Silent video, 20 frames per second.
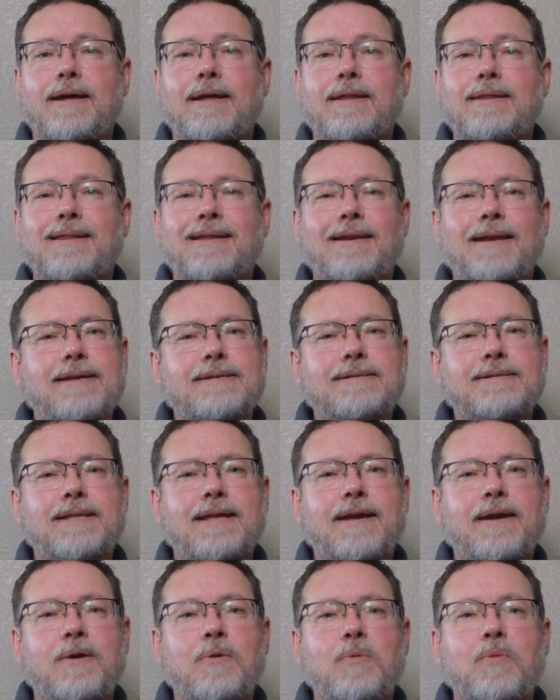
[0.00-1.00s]
The last
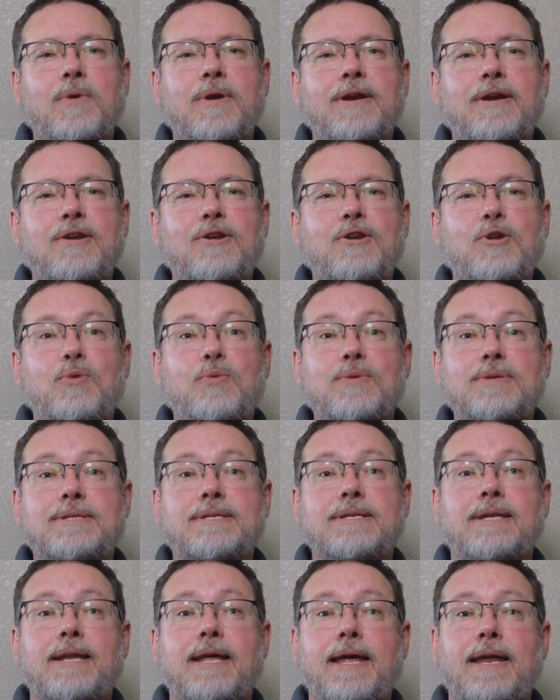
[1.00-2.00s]
thing I wanted to do
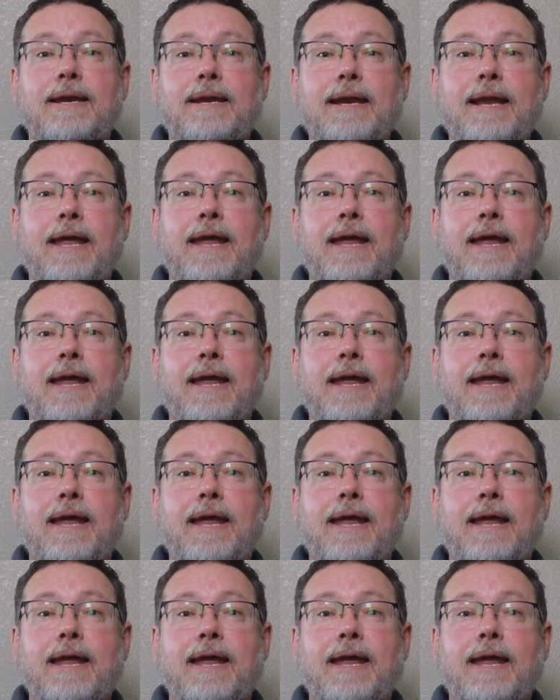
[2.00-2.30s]
was let